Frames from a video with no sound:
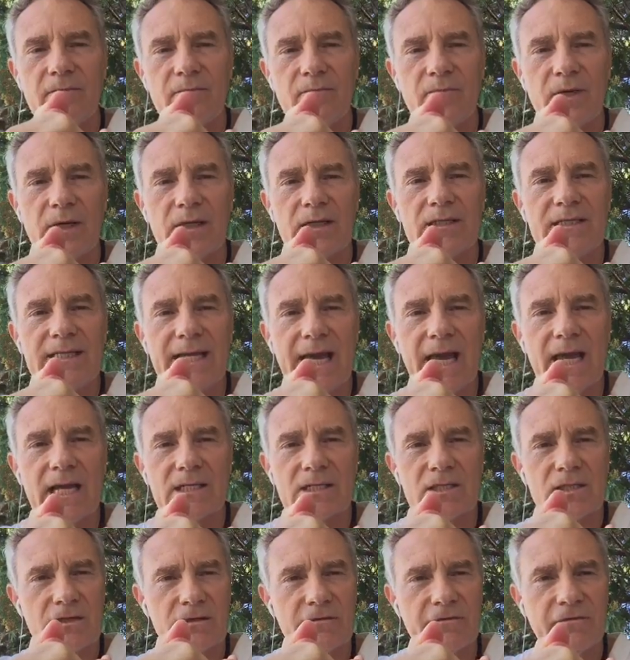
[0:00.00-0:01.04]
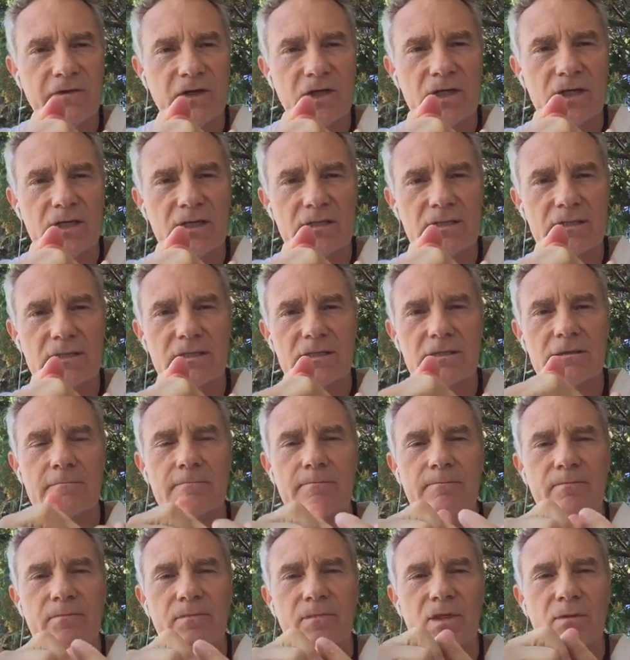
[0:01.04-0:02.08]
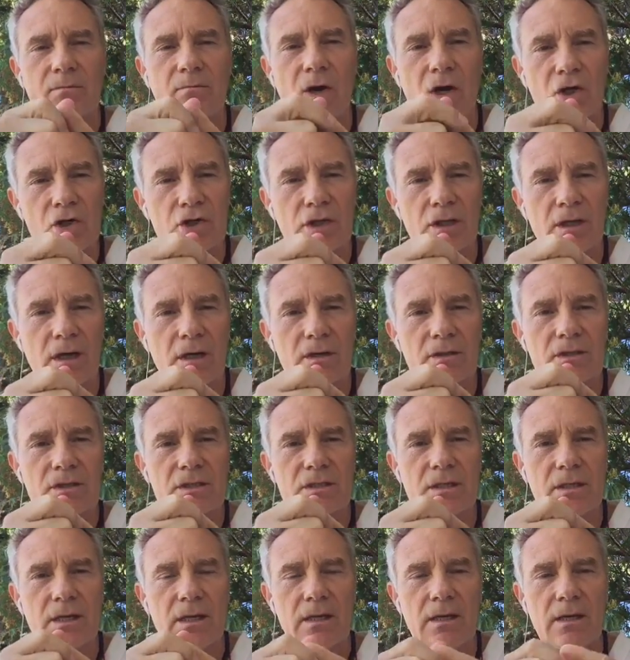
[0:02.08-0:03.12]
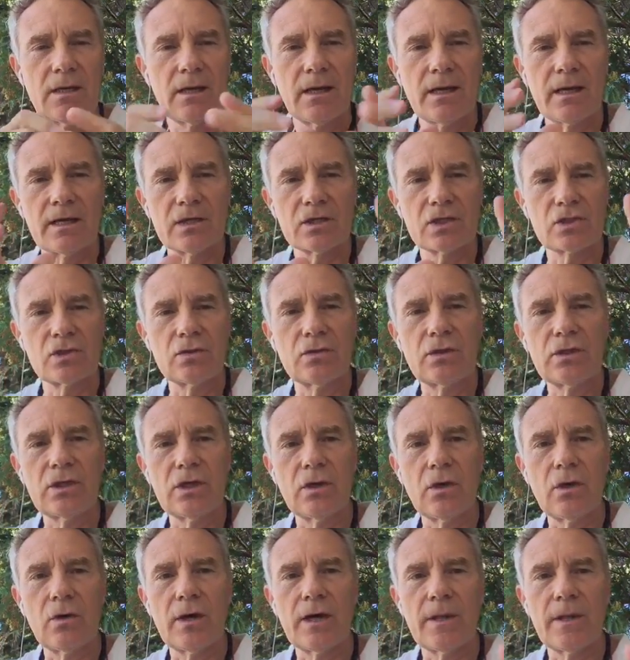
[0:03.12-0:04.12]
like dance, fitness, martial arts, and a studio.